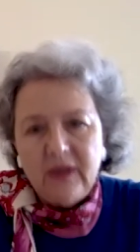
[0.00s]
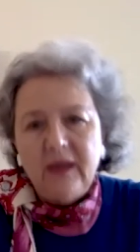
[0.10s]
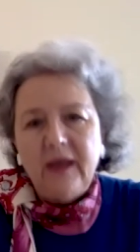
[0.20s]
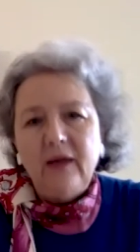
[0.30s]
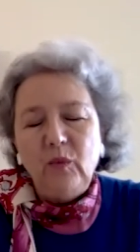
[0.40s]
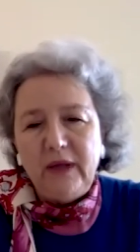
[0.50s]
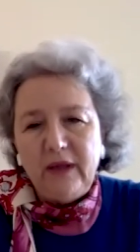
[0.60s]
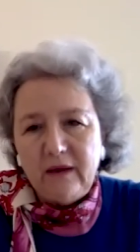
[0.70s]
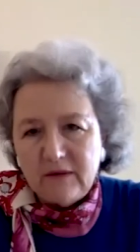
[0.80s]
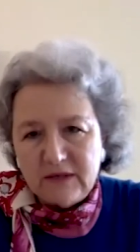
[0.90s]
And
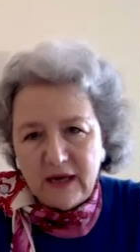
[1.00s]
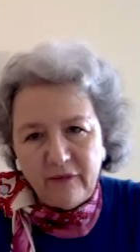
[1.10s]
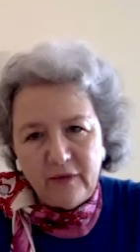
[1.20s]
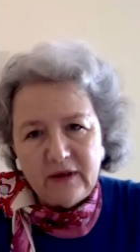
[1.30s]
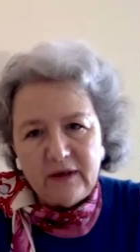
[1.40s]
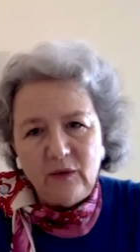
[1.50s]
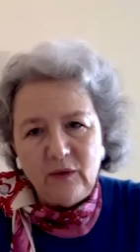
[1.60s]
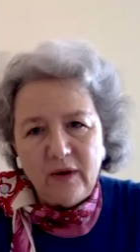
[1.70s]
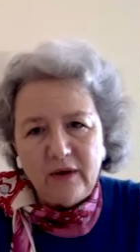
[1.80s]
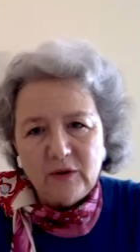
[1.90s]
we definitely
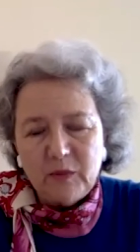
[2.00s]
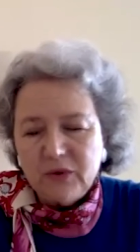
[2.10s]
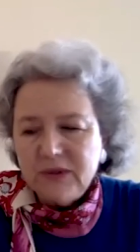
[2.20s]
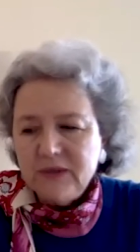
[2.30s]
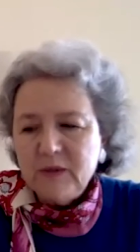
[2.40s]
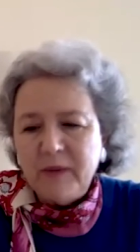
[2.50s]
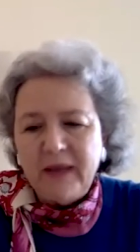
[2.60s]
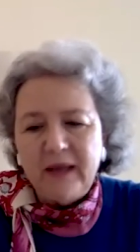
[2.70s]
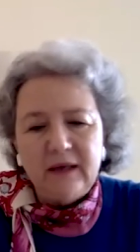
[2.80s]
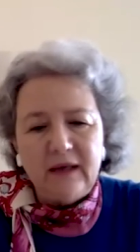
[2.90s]
wanted to
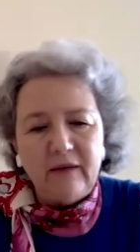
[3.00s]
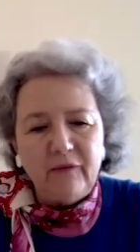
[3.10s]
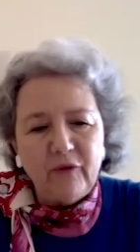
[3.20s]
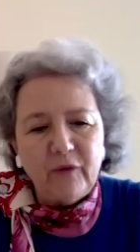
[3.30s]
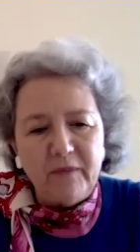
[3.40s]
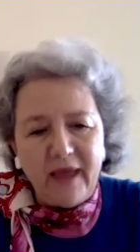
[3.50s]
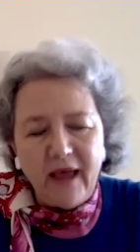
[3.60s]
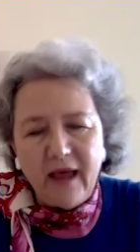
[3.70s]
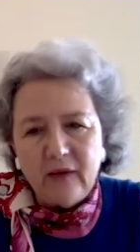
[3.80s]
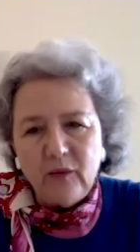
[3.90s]
participate. And from
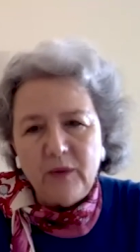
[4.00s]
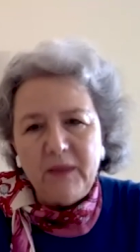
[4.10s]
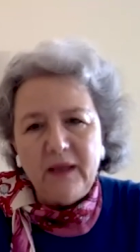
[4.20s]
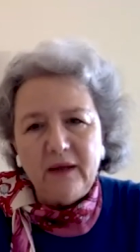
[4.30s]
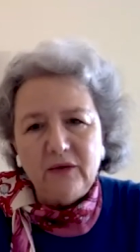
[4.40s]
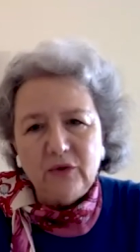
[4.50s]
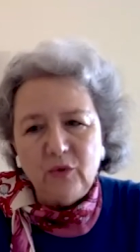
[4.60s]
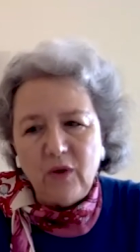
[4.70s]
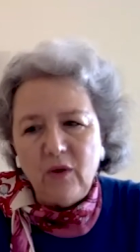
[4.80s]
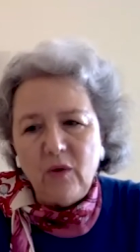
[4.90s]
that, we began to
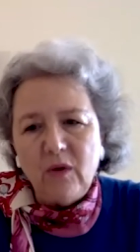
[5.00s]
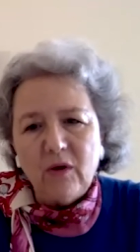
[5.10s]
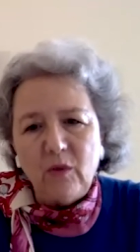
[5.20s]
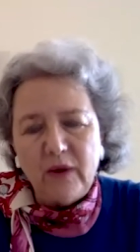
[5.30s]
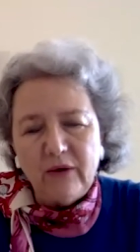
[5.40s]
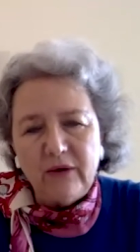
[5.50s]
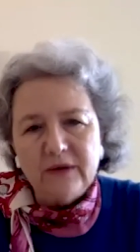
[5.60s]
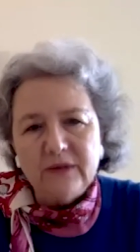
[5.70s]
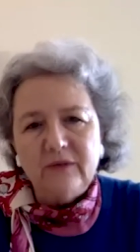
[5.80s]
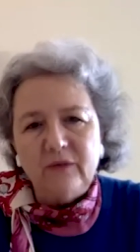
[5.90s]
grow our
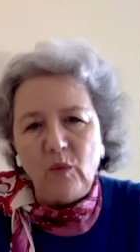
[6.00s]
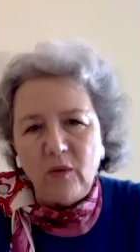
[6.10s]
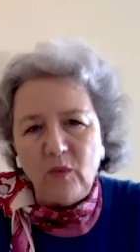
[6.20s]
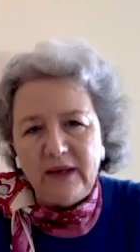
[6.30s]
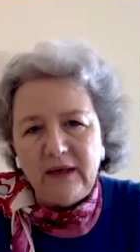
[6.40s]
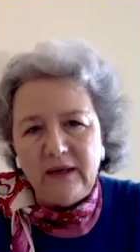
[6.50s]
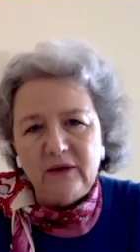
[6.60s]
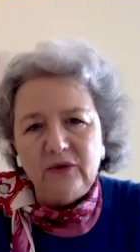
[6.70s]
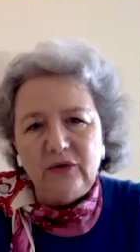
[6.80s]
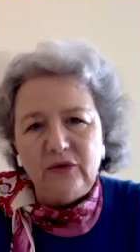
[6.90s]
awareness of what we
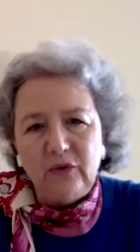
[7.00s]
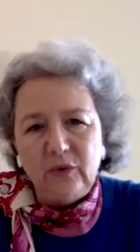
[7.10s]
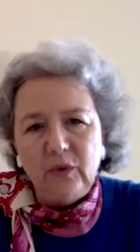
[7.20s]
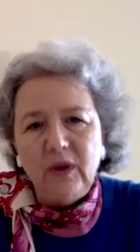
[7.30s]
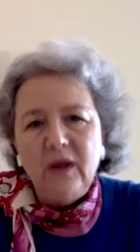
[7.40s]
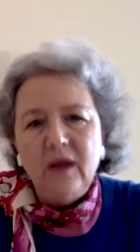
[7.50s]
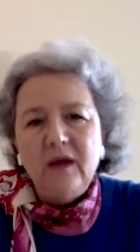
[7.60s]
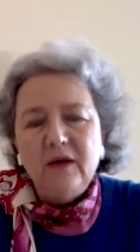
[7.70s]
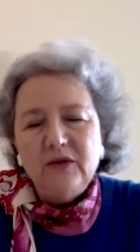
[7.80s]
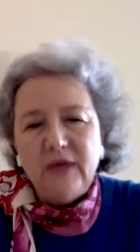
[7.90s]
needed to do
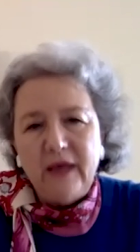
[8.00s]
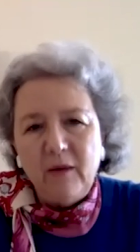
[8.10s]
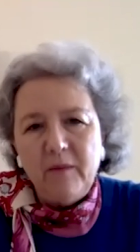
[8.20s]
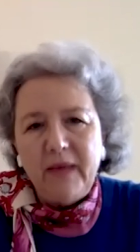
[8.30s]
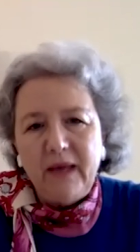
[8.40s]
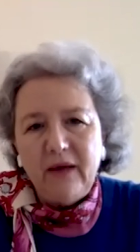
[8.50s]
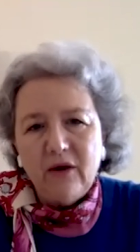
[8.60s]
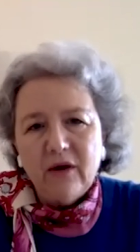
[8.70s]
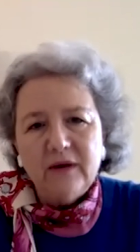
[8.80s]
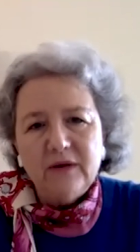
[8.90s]
to help make
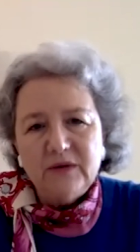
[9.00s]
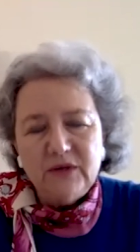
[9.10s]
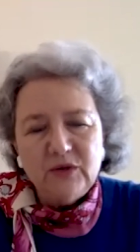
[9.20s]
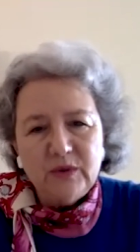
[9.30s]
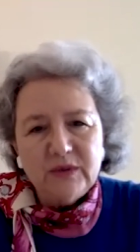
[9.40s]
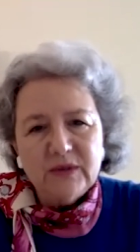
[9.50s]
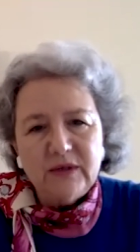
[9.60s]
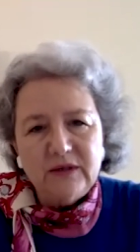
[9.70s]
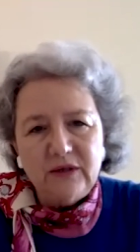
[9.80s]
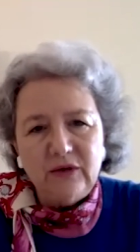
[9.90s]
our constituents
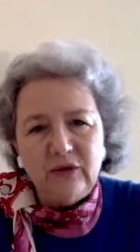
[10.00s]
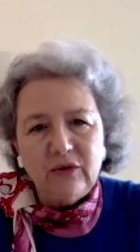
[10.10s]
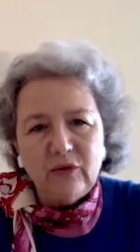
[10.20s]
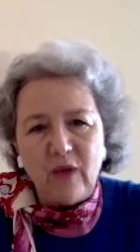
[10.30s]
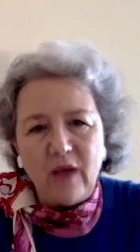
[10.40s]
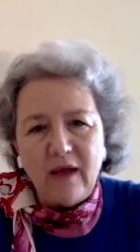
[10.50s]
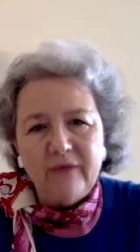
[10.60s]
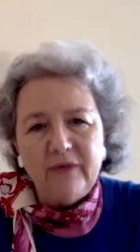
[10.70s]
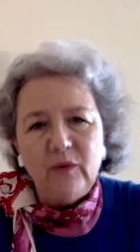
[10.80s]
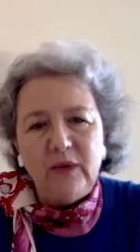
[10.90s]
continue to thrive,
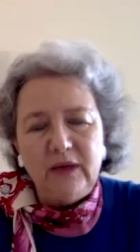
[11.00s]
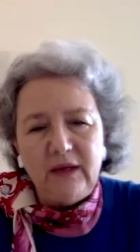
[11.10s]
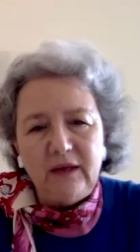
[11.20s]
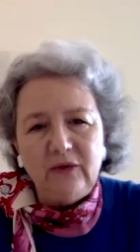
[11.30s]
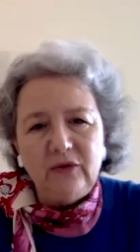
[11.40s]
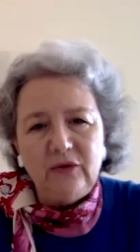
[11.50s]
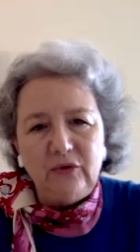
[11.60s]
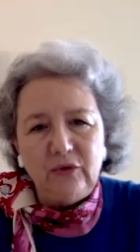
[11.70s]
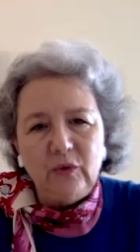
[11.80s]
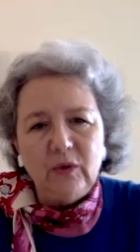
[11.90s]
that we needed to
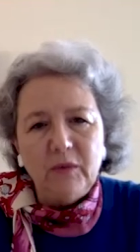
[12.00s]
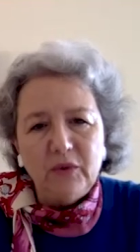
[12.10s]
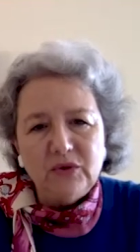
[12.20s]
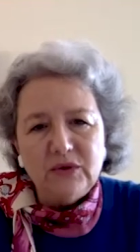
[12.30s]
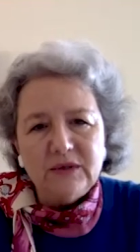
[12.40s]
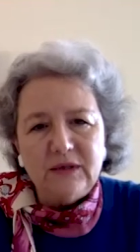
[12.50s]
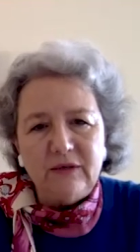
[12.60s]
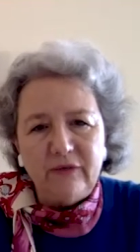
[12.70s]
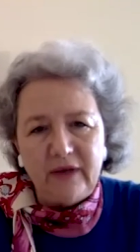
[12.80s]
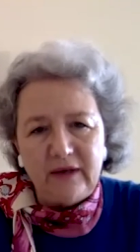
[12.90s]
do emergency
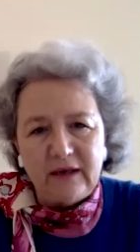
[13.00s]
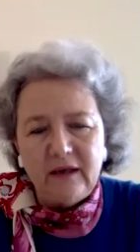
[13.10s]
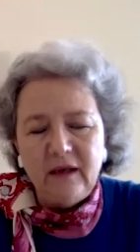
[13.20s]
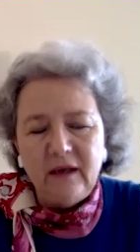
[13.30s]
funding.